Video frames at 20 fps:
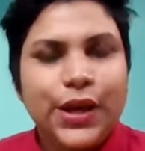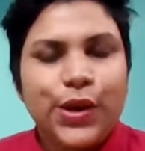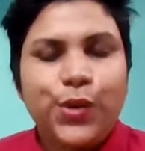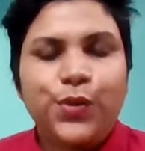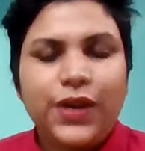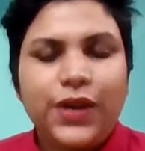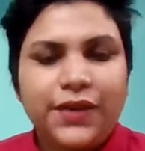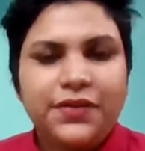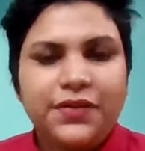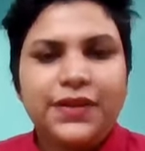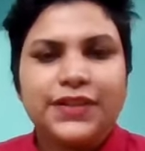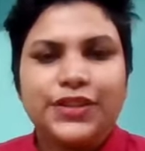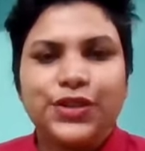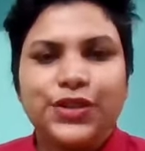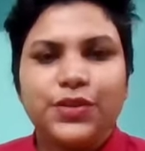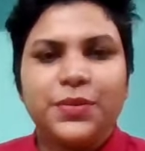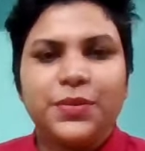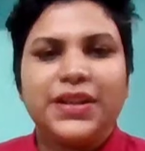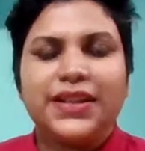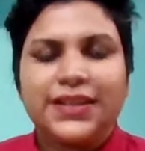whoever is going
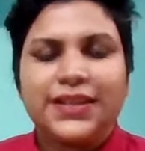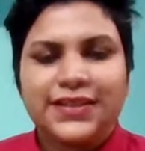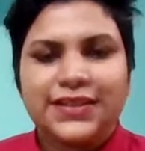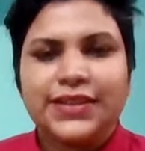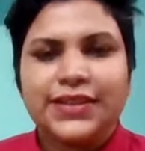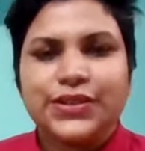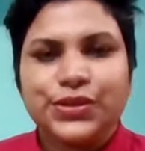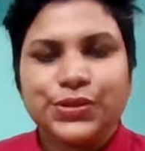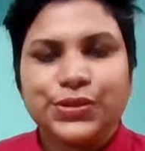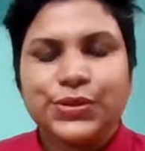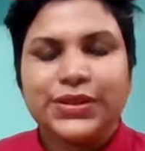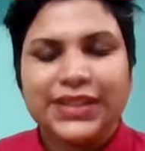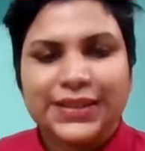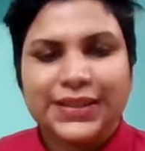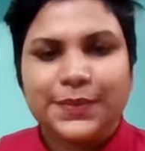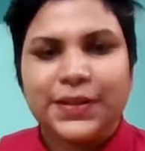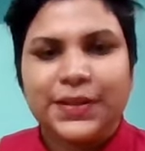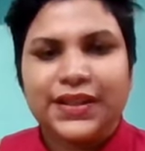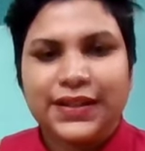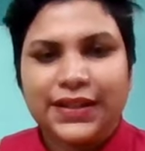to be listening to this
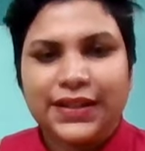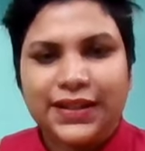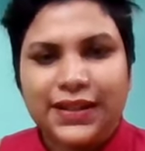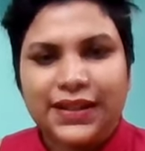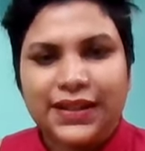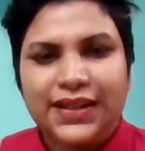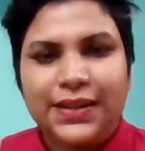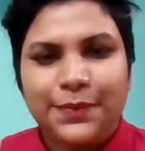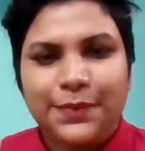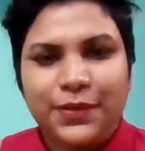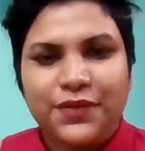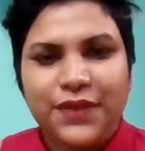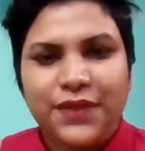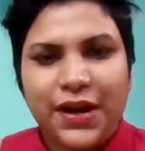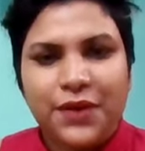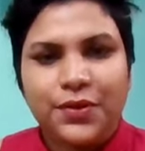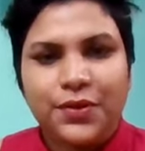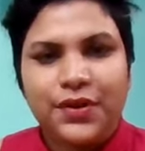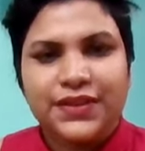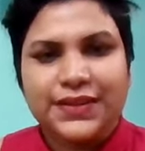particular clip of
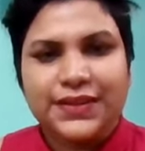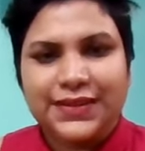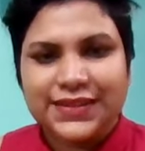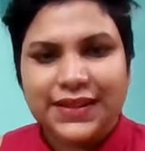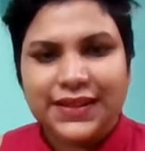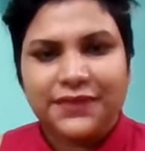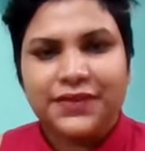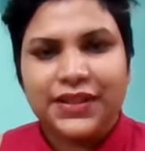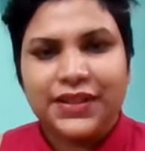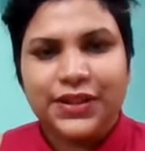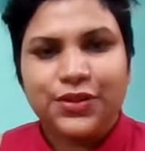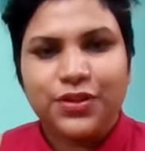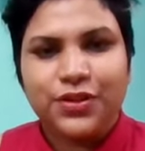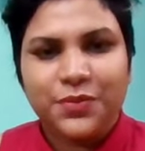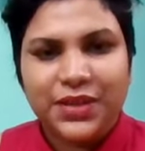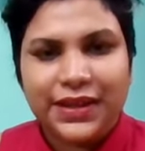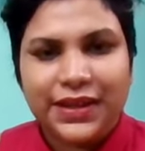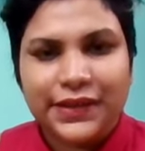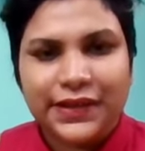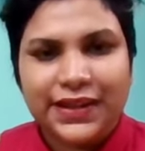ours is definitely going to be
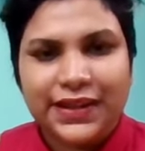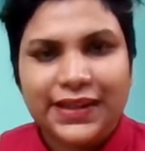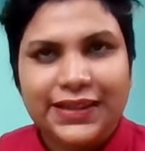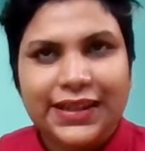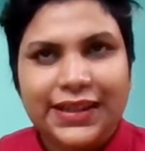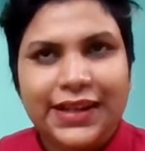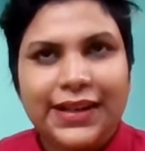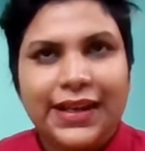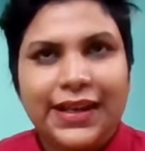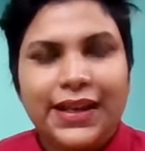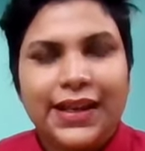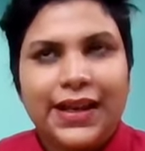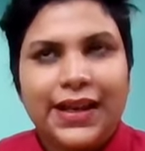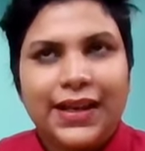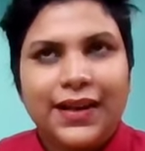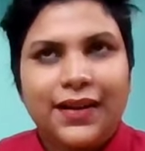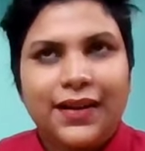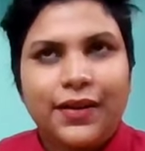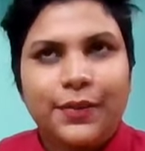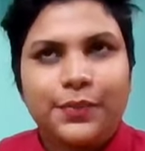agreeing that
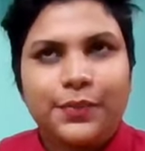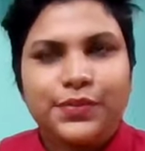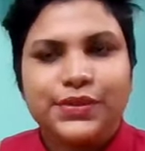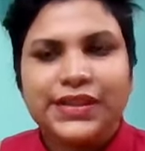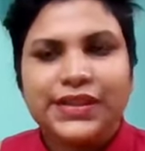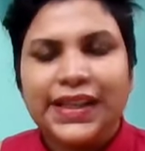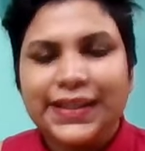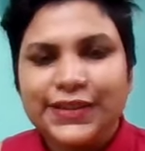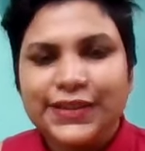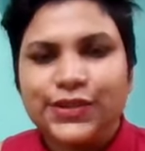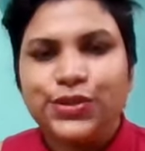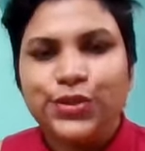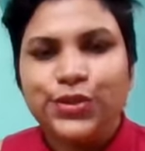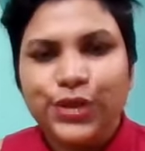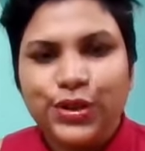things do